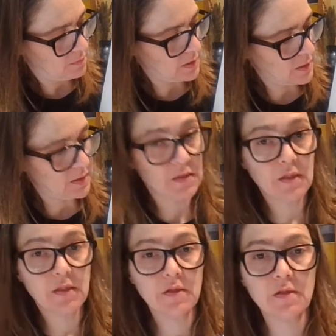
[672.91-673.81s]

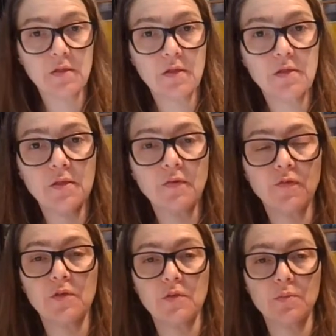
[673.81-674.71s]
because it is the
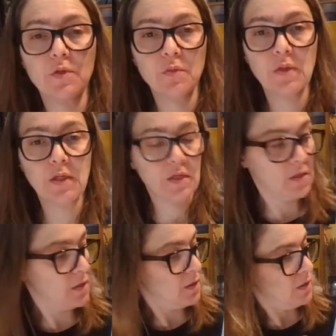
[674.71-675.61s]
difference between
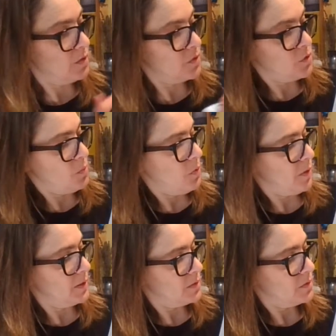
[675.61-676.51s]
the 2
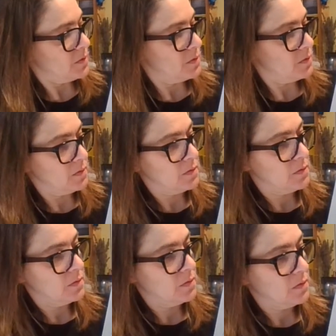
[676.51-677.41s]
points
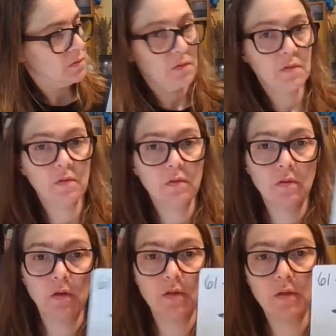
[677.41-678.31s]

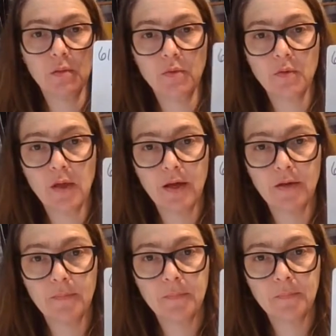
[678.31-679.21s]
on a number
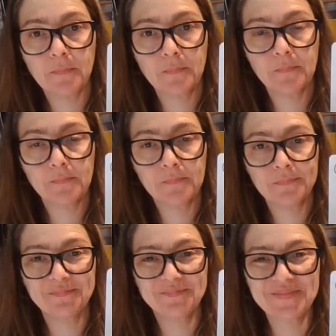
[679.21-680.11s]
line.
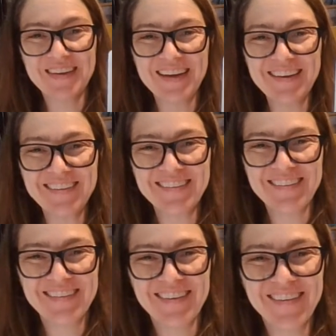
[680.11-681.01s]
Okay,
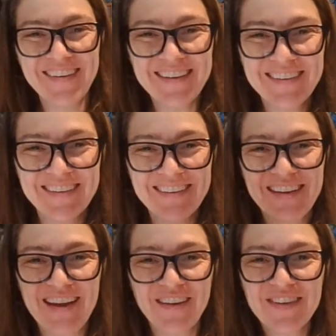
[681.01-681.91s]
all right,
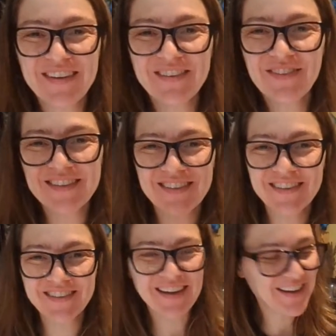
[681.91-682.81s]
have a good rest
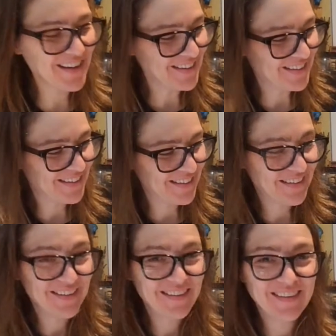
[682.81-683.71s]
of your day.
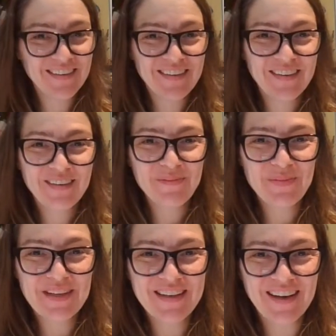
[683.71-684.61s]

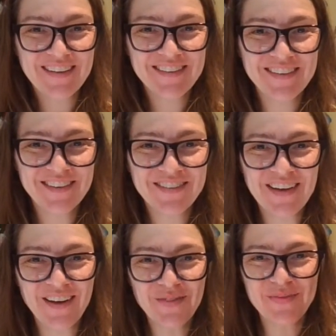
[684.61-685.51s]
Be kind to
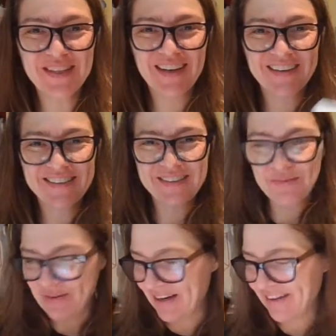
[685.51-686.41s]
yourself, be kind to
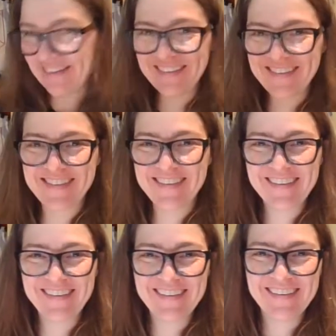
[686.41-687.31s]
your parents.